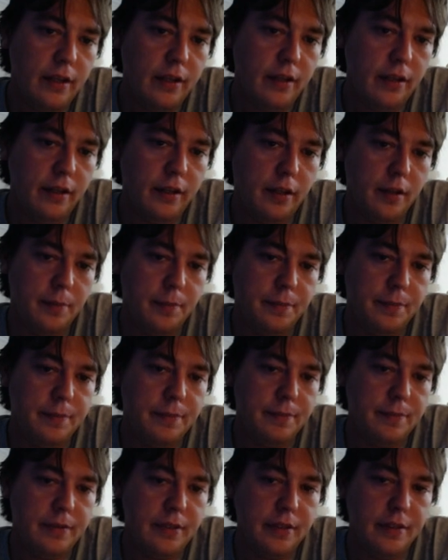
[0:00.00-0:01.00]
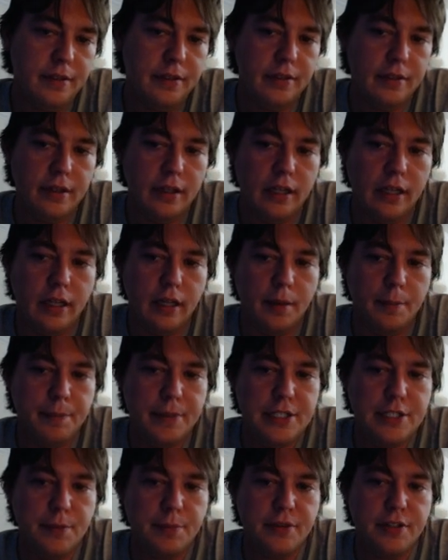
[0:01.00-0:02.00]
Um,
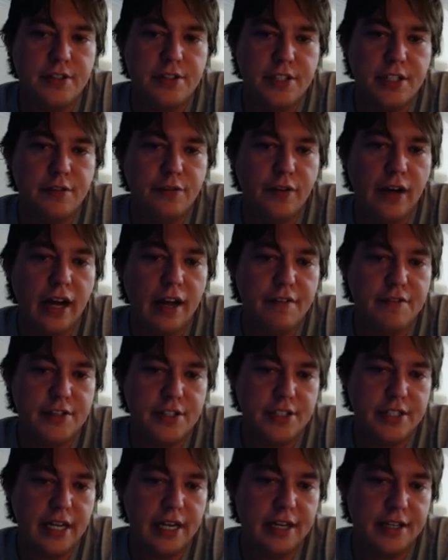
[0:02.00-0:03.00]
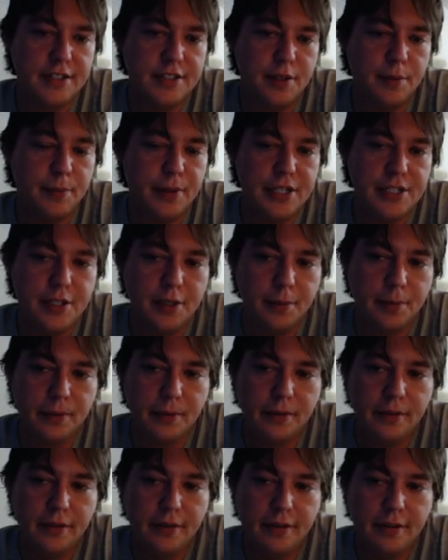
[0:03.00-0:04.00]
bishop to g5 just hangs the bishop.
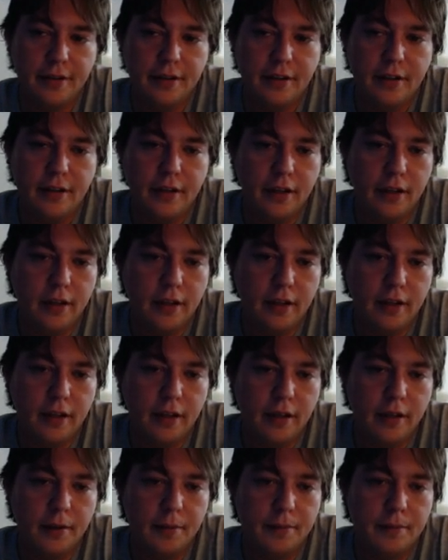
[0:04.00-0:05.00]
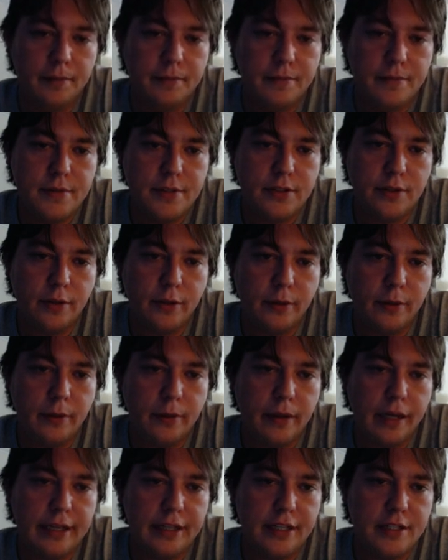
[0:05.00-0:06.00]

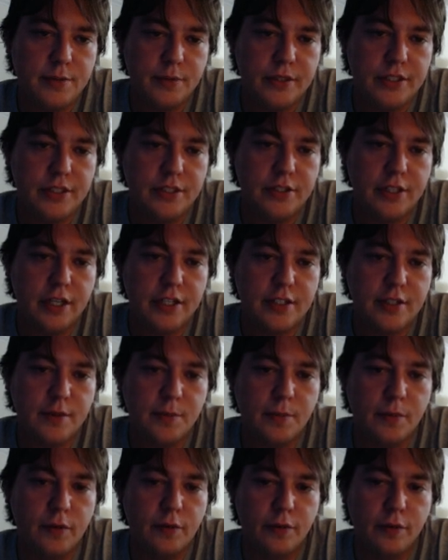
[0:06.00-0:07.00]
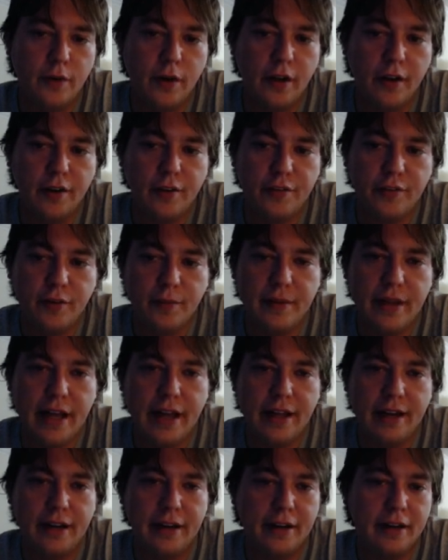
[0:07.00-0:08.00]
So I guess we should just move on from
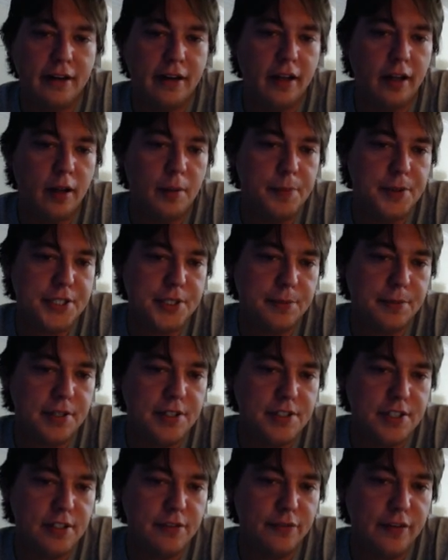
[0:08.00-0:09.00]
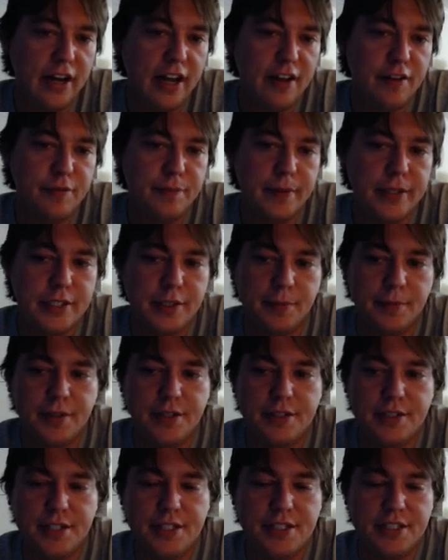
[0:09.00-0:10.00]
that. Bishop to g5, bishop
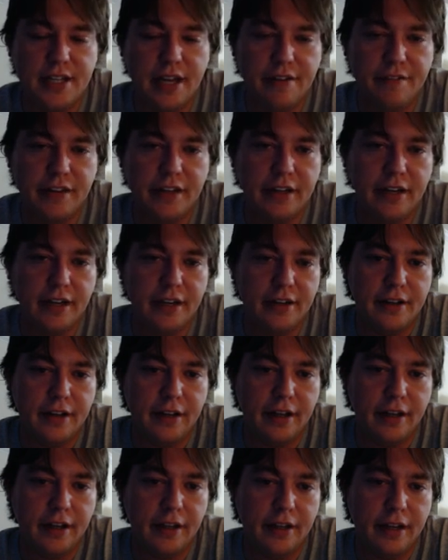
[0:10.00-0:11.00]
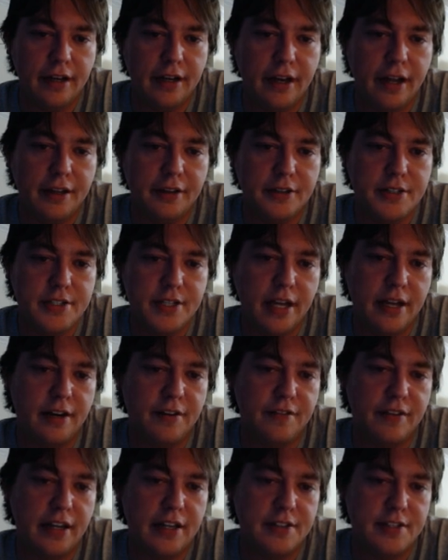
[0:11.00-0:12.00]
to g7, and neither side
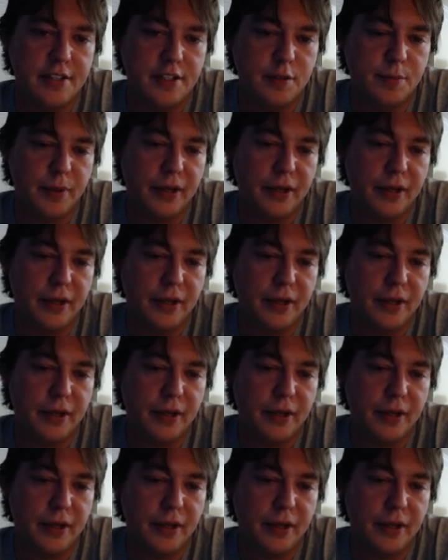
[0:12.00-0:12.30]
advances.